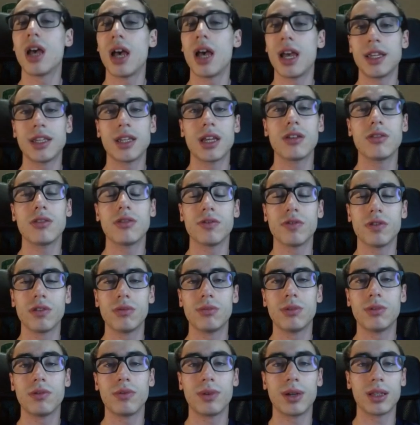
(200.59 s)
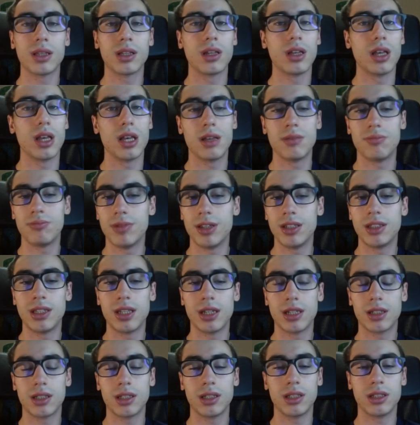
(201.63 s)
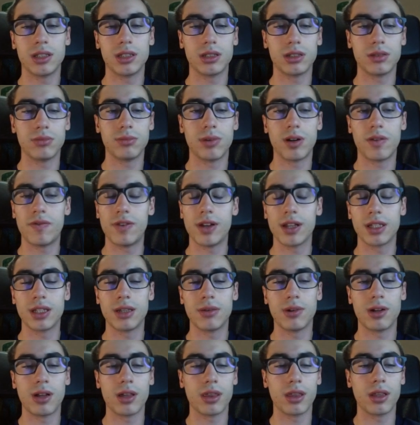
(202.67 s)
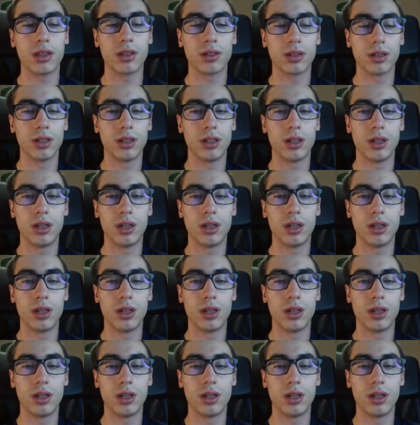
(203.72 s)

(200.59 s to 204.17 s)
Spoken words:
And it's a useful move, but d6 is more flexible, I think.